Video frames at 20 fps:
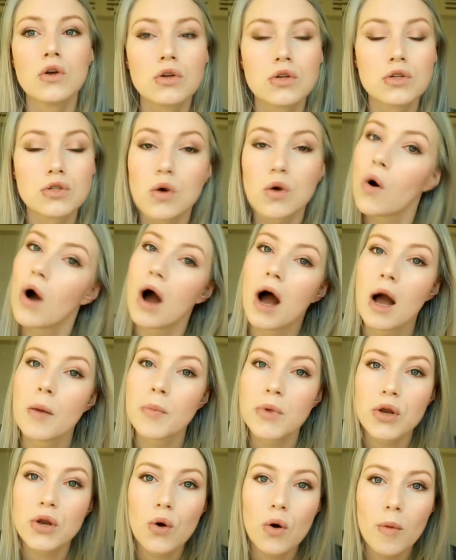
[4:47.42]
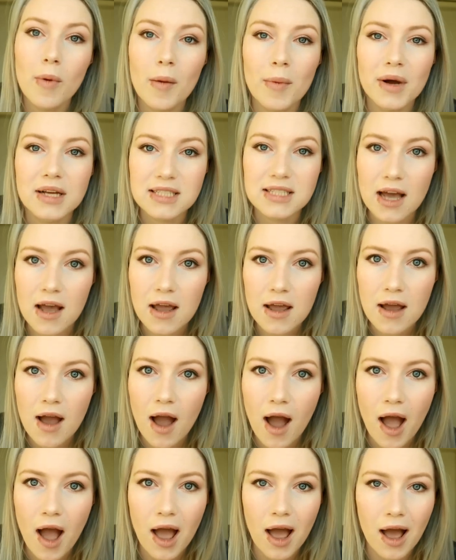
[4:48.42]
So I'm gonna go about my day
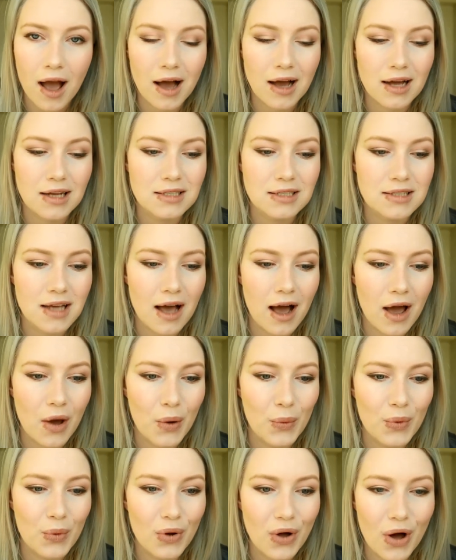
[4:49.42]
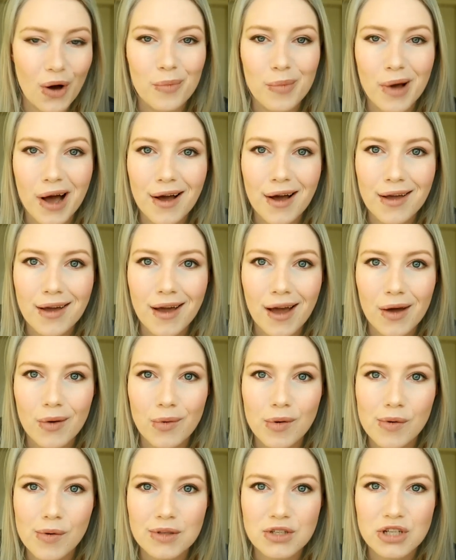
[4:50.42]
and I will come back and
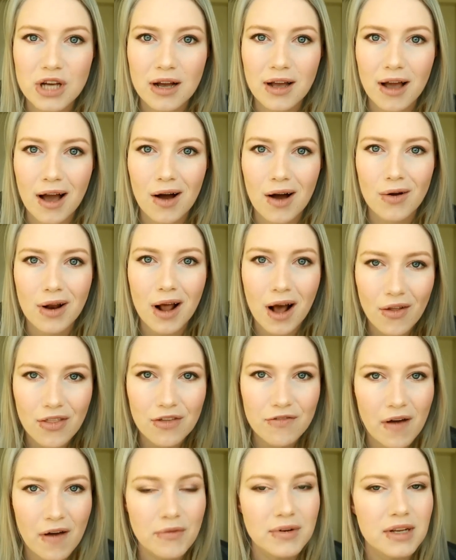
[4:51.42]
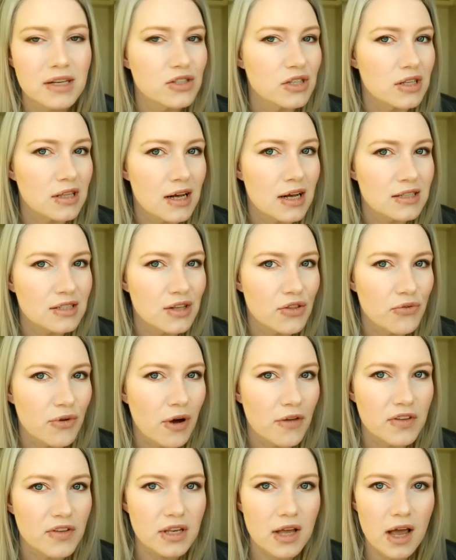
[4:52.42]
we will check out how the foundation lasted
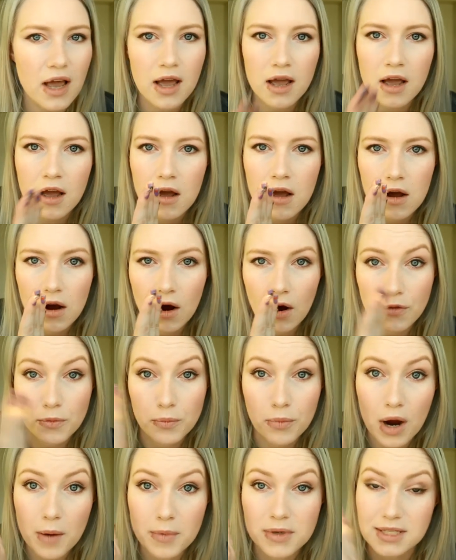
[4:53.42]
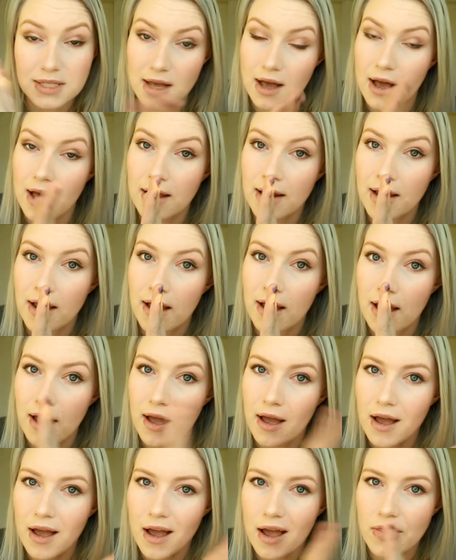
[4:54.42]
throughout the day on the primer side
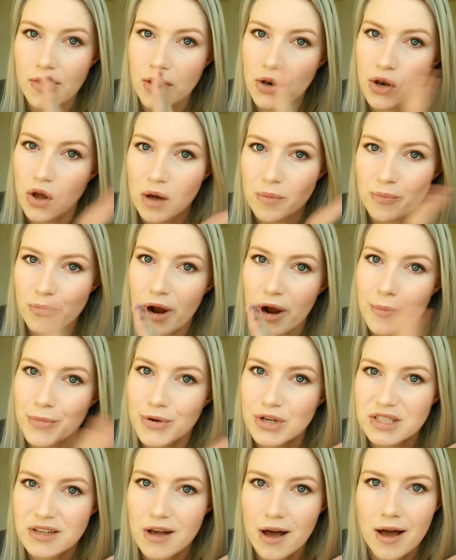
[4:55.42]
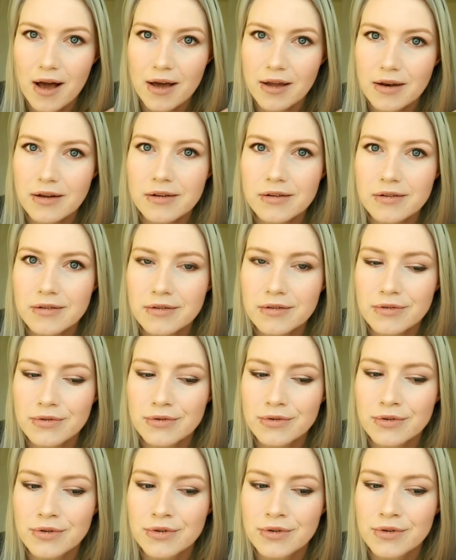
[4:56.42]
and the non-primer side.
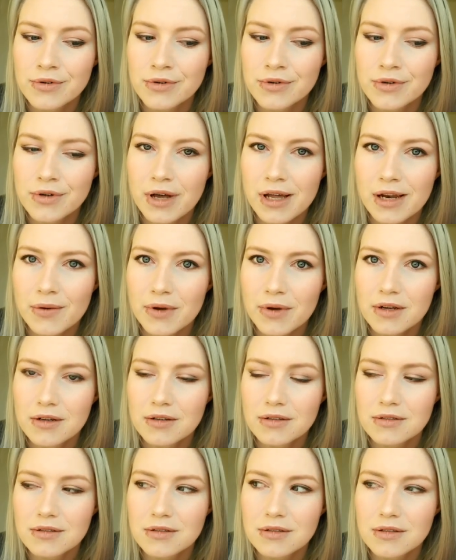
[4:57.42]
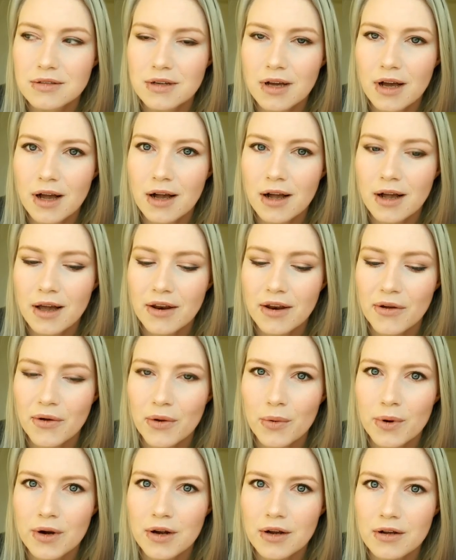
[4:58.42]
Anyway, I gotta go
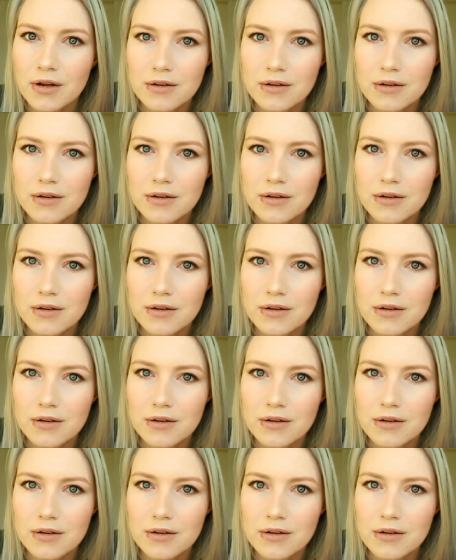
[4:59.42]
to work.